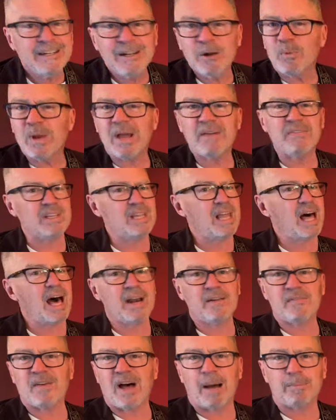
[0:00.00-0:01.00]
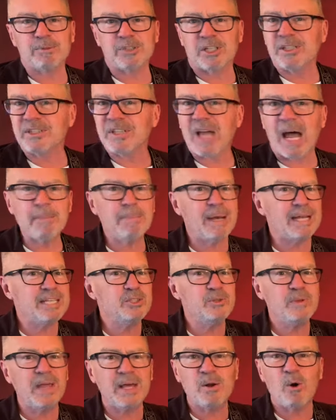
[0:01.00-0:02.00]
We have a lot of options. I might
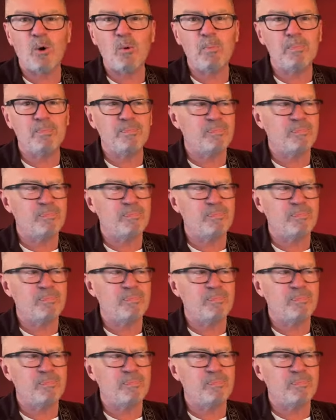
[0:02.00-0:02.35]
do that whole